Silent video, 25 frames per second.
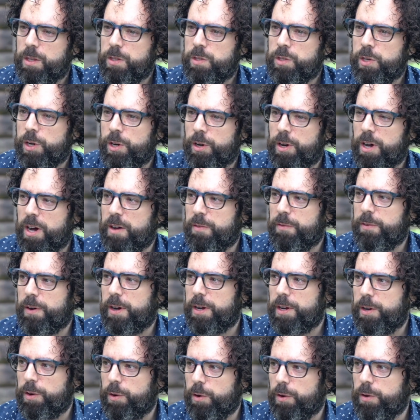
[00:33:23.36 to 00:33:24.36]
Turn off
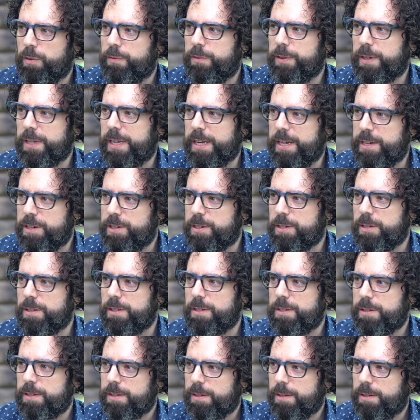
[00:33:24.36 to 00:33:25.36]
all your
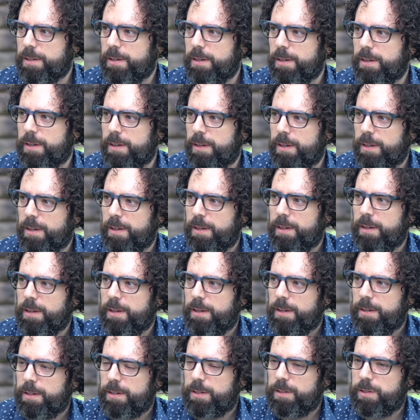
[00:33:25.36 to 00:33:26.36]
notifications.
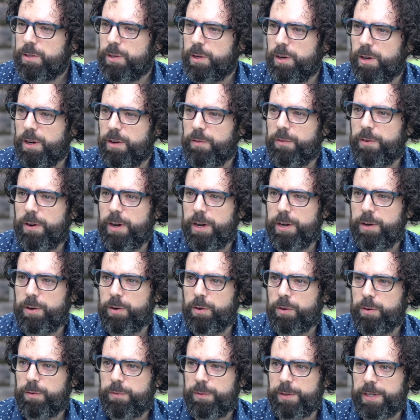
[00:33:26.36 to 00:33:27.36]
Turn off all your
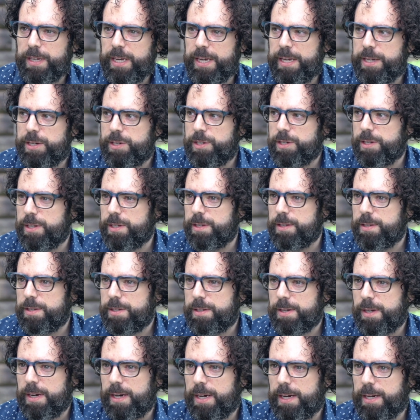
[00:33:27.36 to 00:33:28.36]

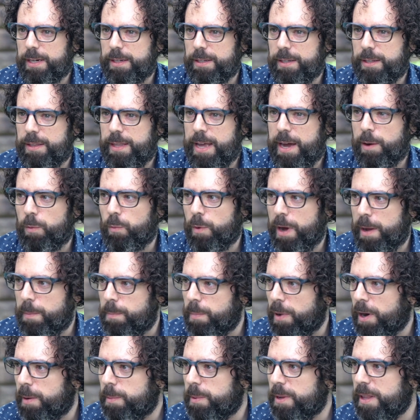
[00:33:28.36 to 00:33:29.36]
notifications, that
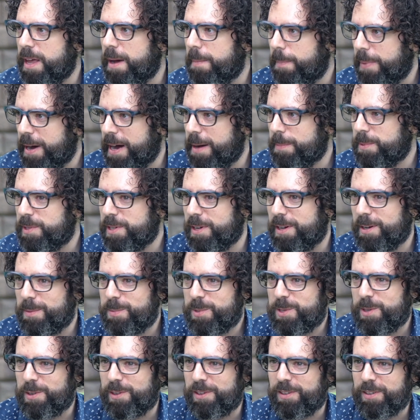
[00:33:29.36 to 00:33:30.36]
red bubble that pops
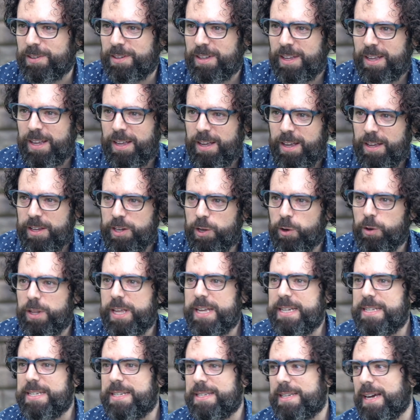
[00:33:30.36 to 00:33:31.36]
up. So, you know,
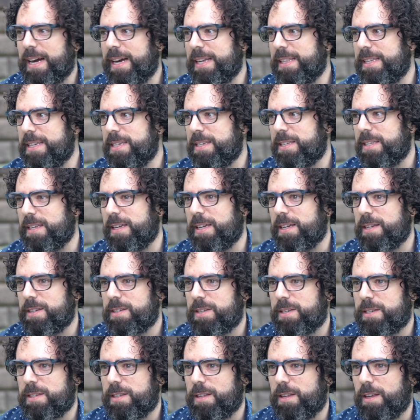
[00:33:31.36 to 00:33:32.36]
they design these
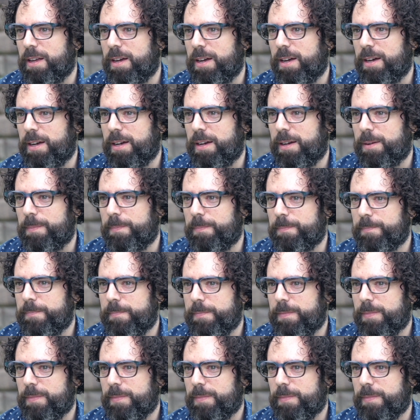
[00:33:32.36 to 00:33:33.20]
things to